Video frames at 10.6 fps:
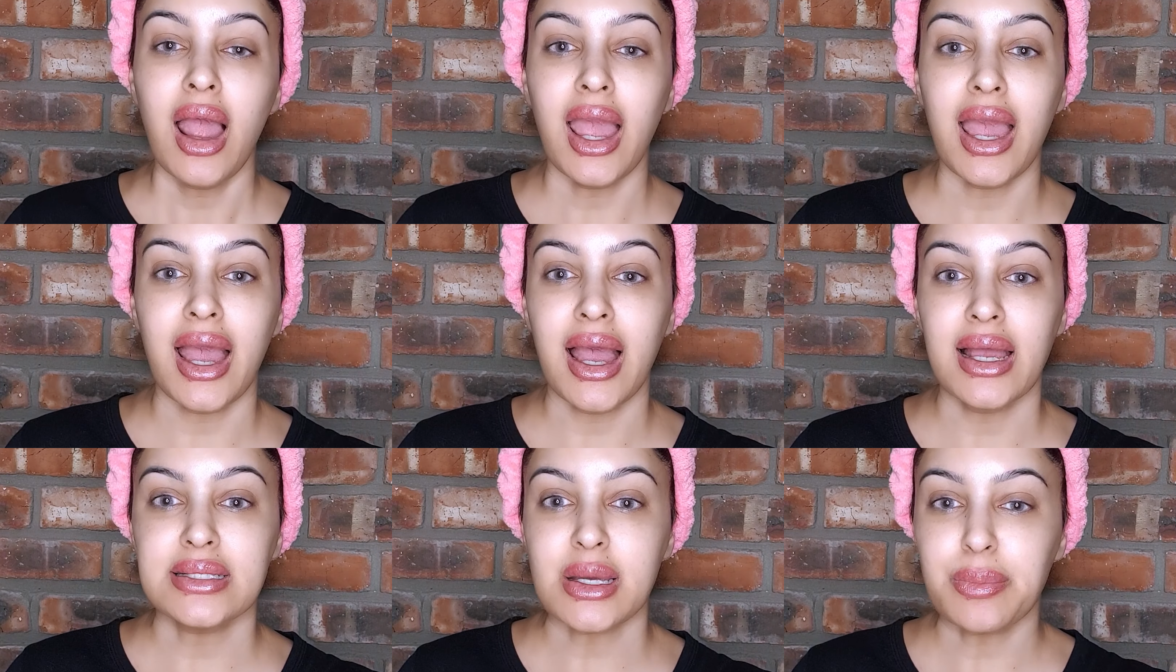
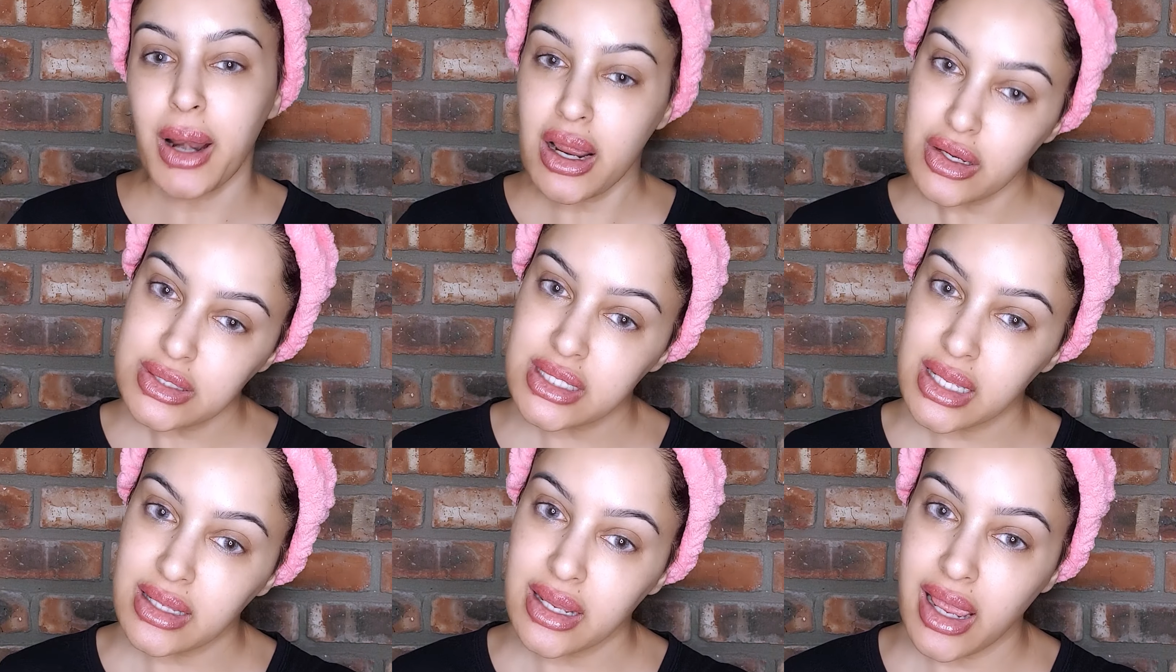and apply your
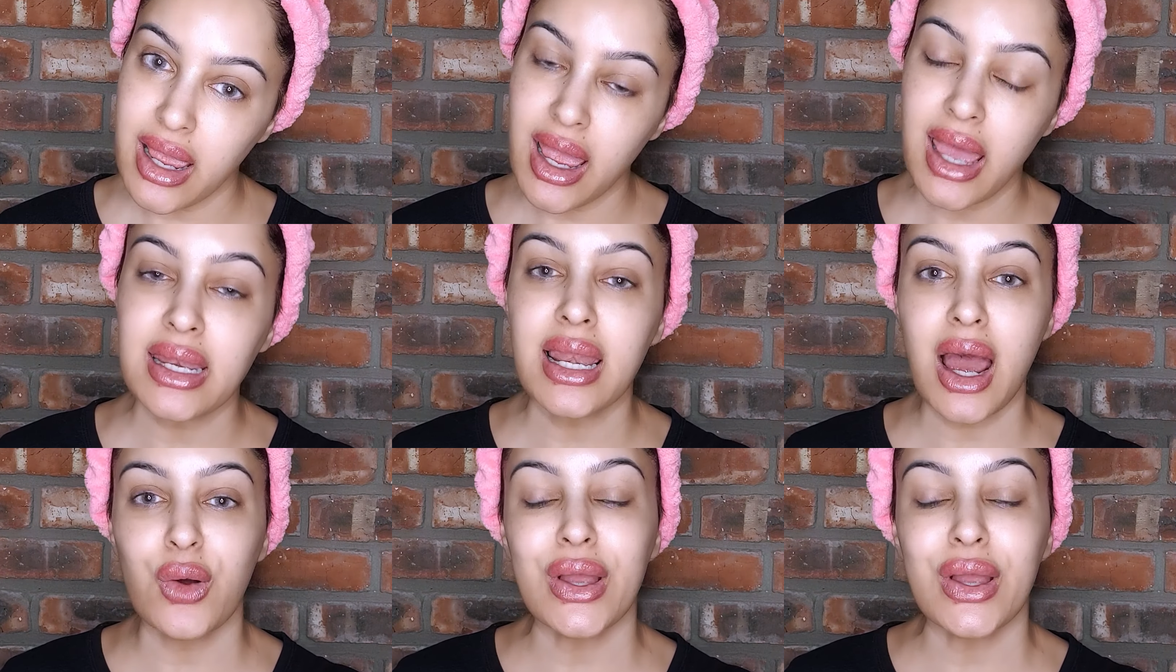skincare and allow